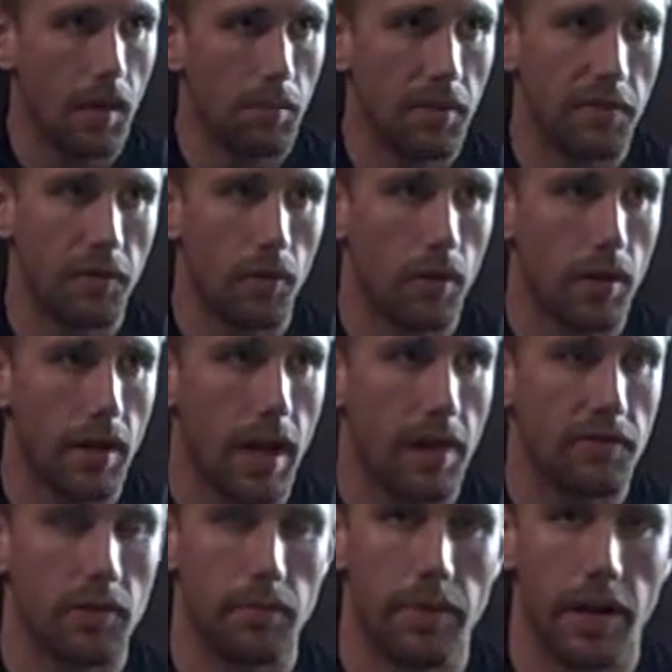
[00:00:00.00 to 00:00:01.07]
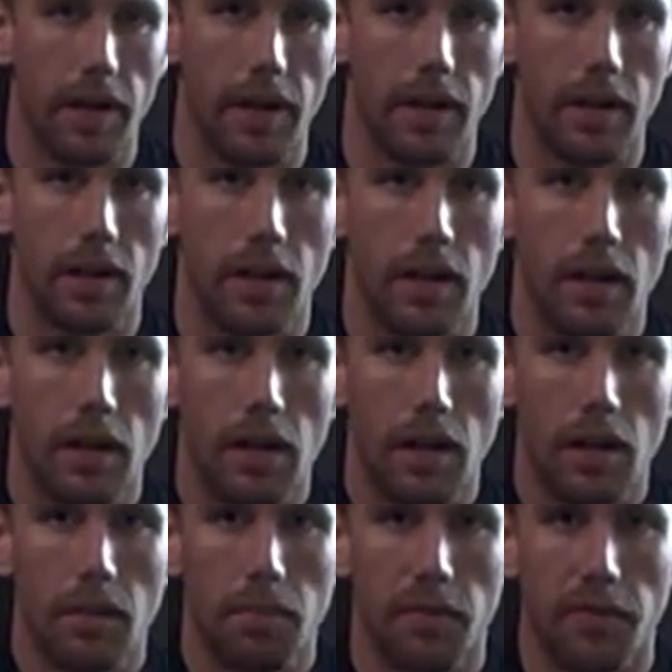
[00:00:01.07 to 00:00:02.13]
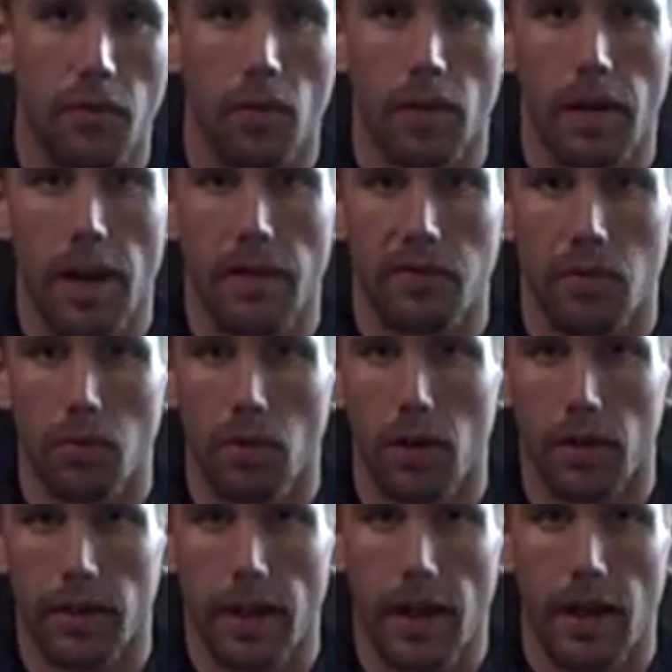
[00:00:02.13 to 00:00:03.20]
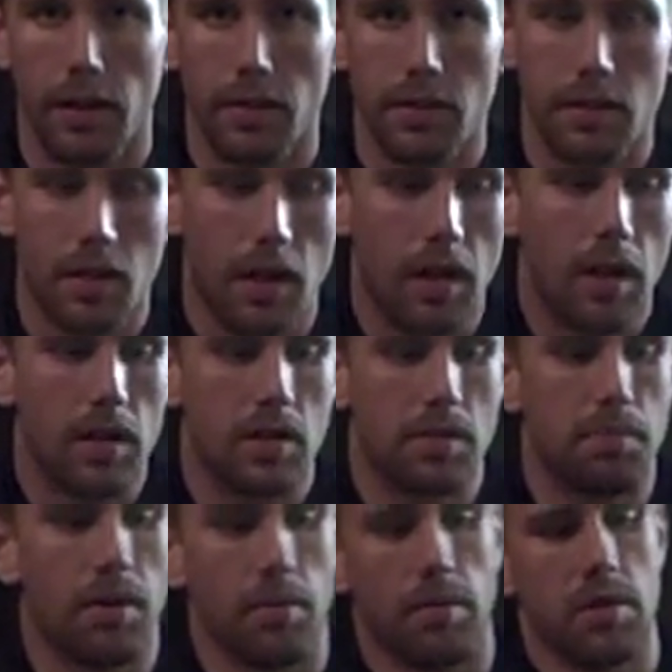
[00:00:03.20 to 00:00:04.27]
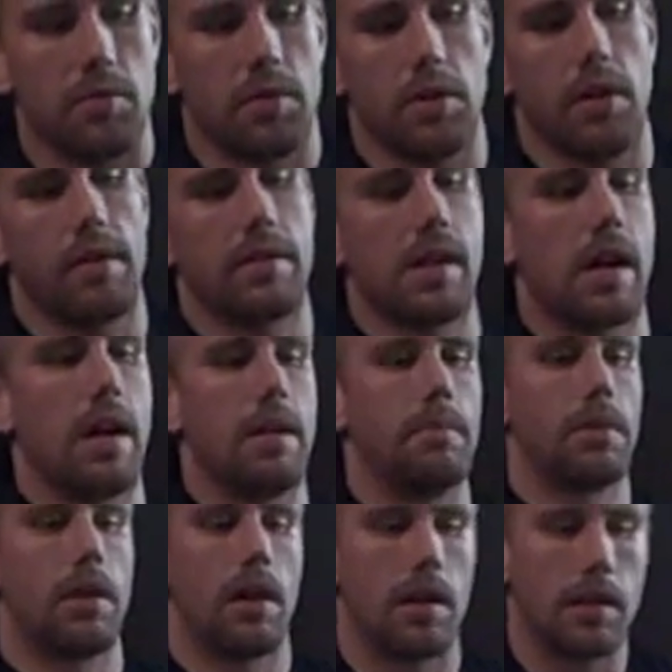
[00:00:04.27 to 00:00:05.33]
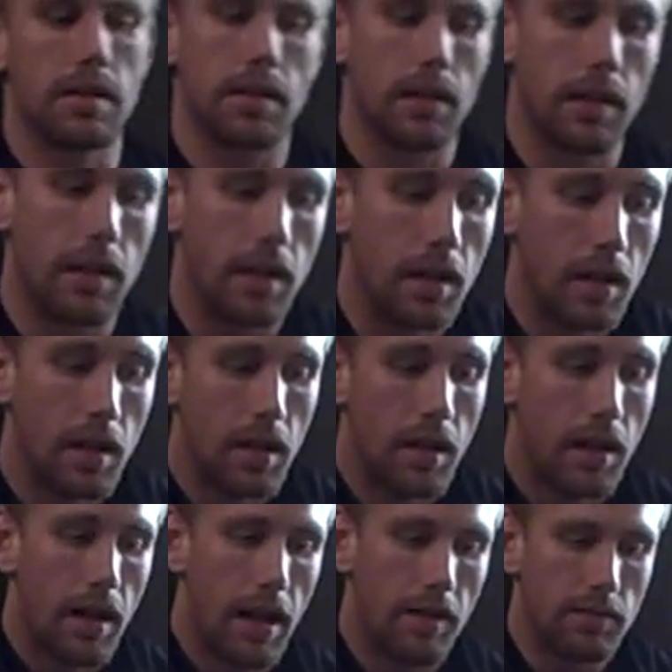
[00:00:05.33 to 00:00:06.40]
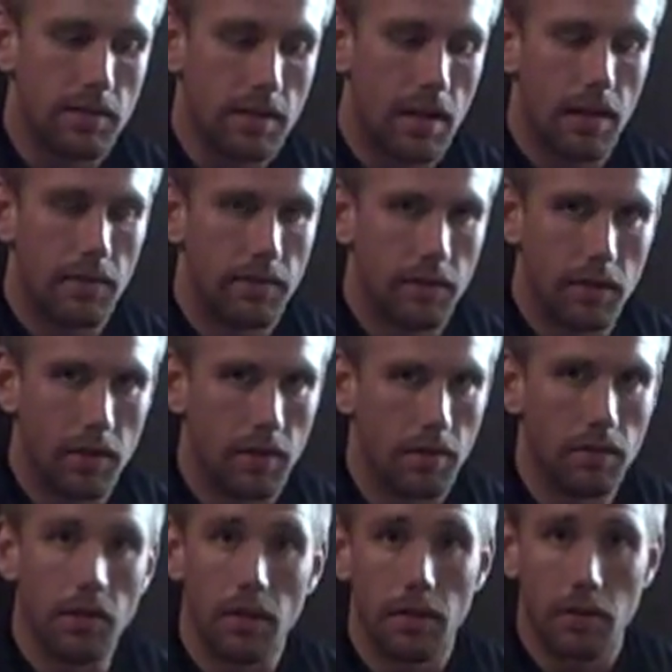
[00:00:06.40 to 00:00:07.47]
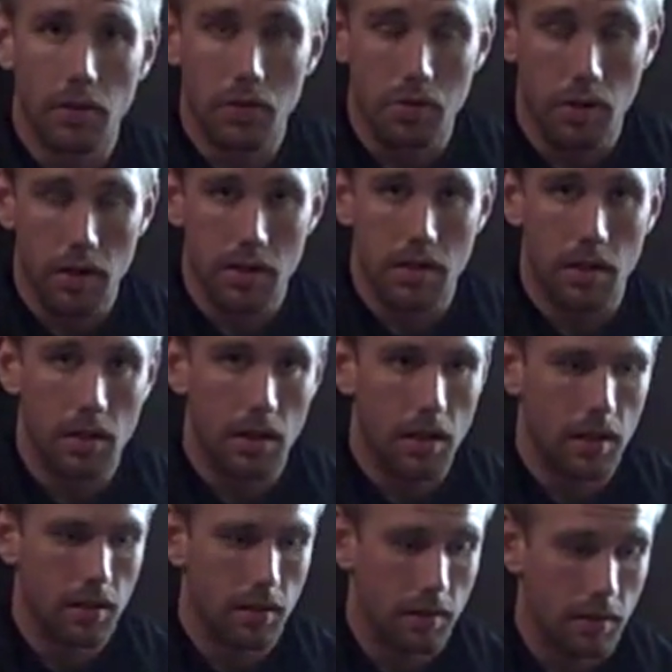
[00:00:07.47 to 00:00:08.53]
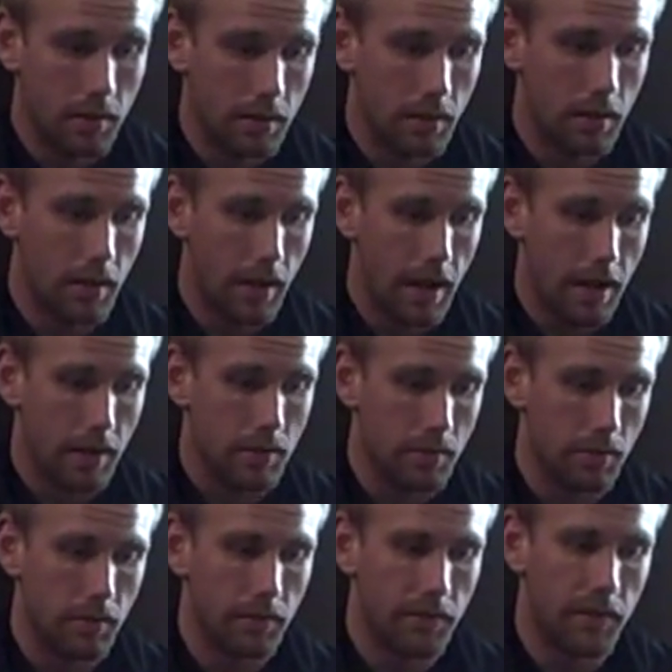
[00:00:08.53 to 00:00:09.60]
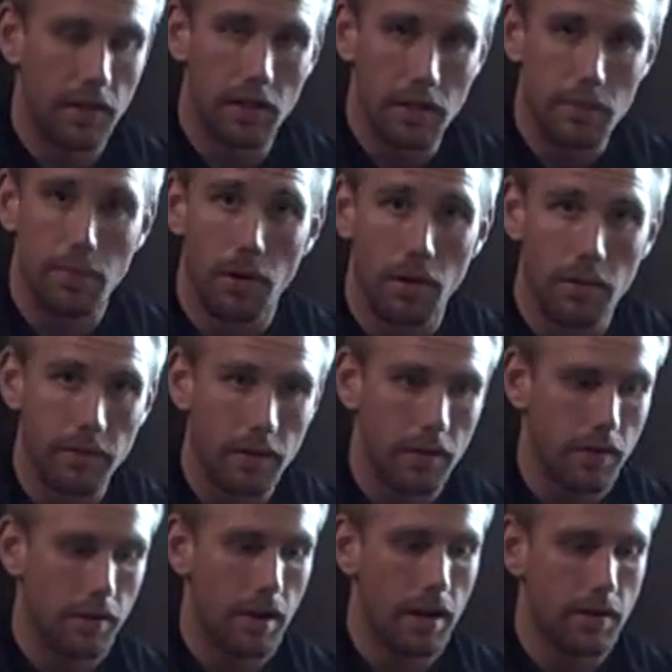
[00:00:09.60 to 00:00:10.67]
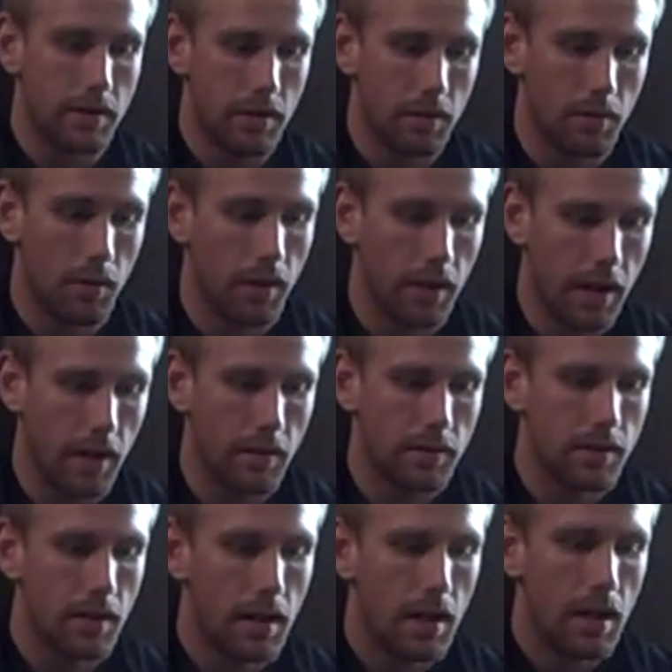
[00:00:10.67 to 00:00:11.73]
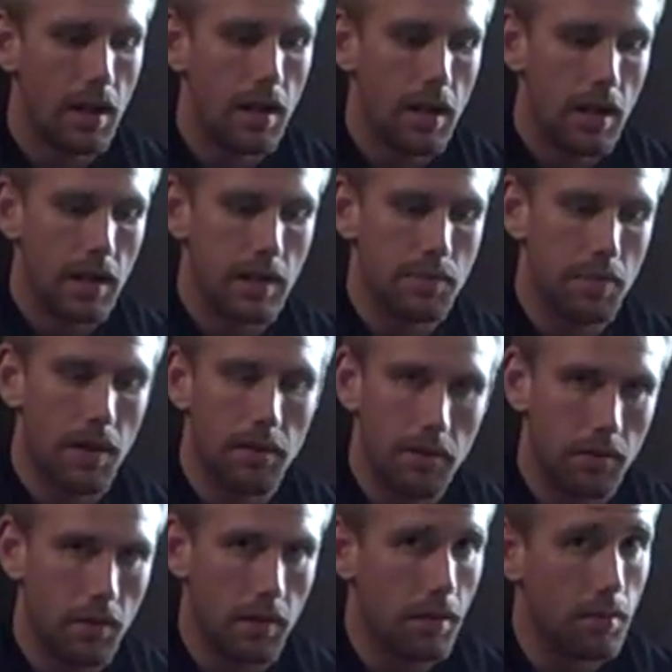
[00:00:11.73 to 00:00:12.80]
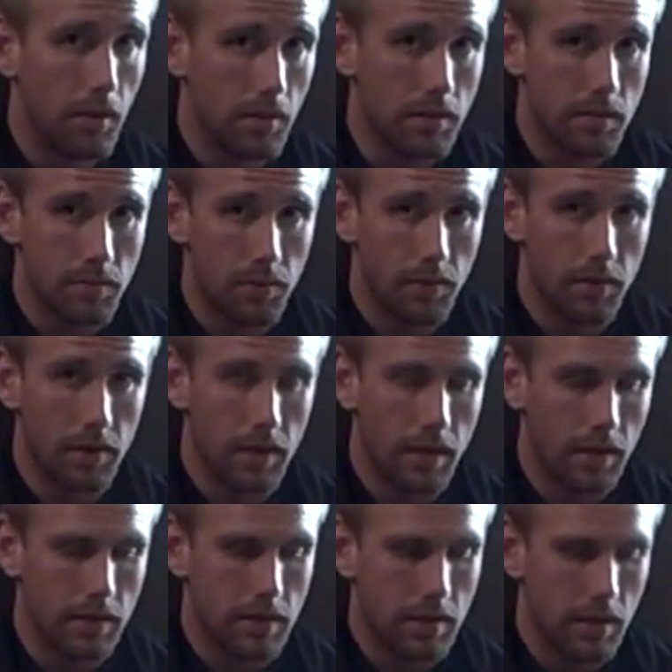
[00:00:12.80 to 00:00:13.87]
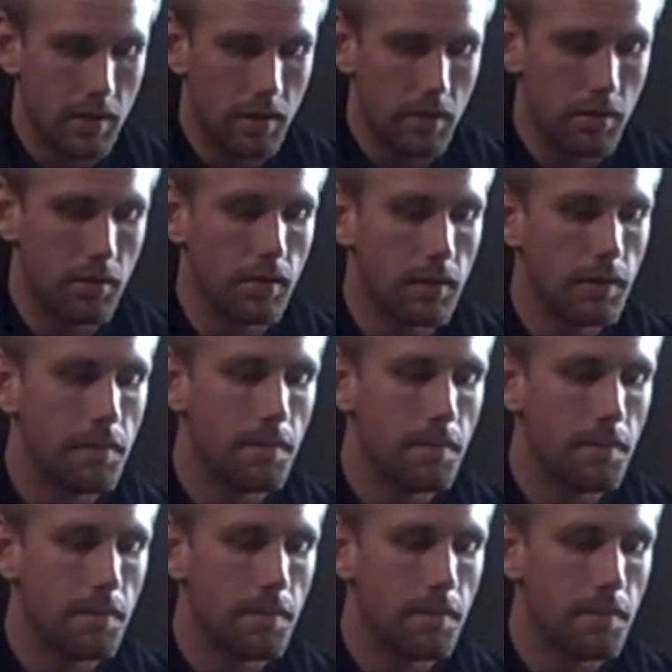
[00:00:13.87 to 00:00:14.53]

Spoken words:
before and after bed, before and after workouts, just pretty much when you have time. But honestly, outside of nutrition and the actual fitness part of it, your workouts, it's probably one of the most important things to do,